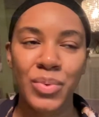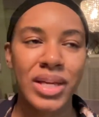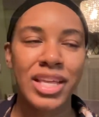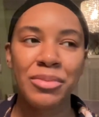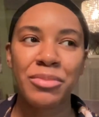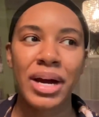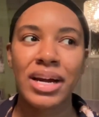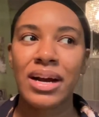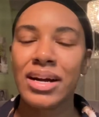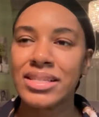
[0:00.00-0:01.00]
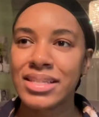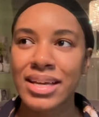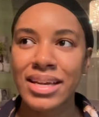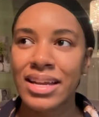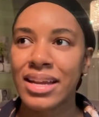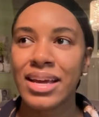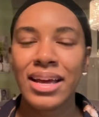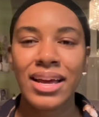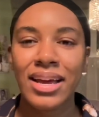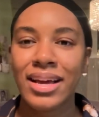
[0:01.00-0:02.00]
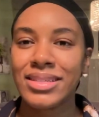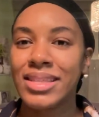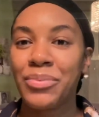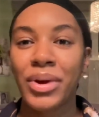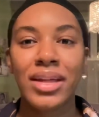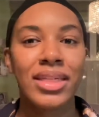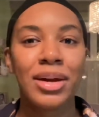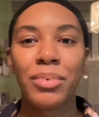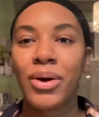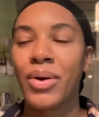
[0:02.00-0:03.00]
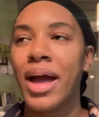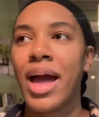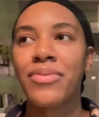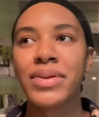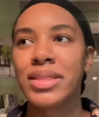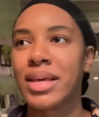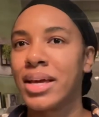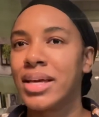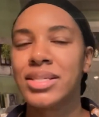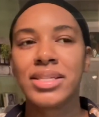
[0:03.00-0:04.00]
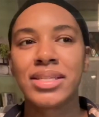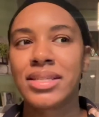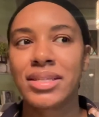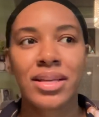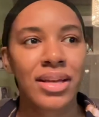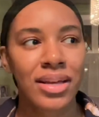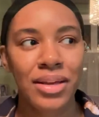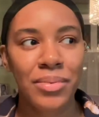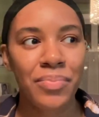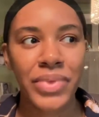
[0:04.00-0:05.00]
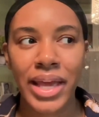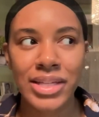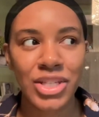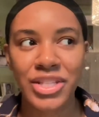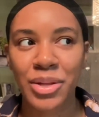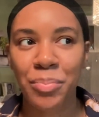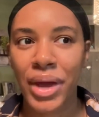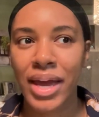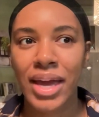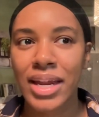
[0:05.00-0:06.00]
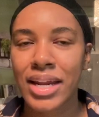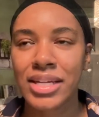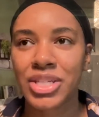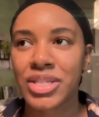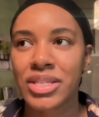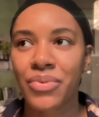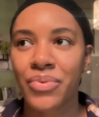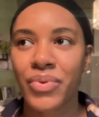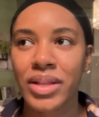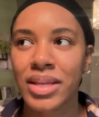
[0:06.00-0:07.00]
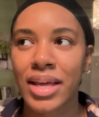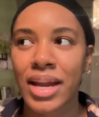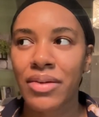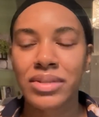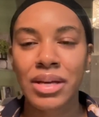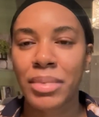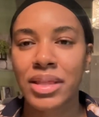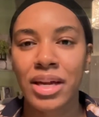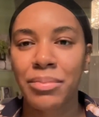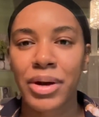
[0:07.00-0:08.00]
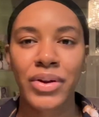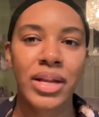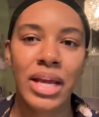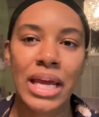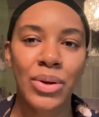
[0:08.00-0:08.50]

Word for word: When I think about my cousin and when I think about everything, it's just a pain, and it's just a feeling that every time I think about it,